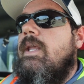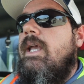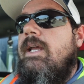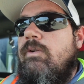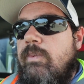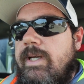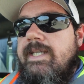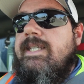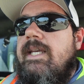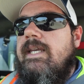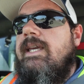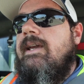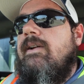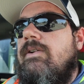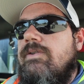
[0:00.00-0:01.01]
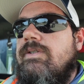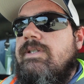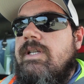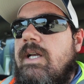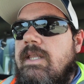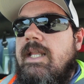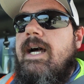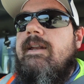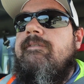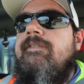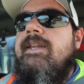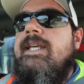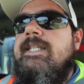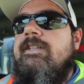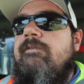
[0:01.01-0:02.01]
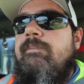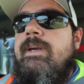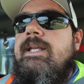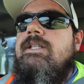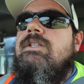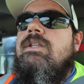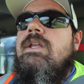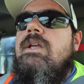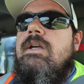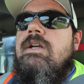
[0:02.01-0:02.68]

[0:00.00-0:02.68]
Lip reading: in recent years, a lot of fittings have been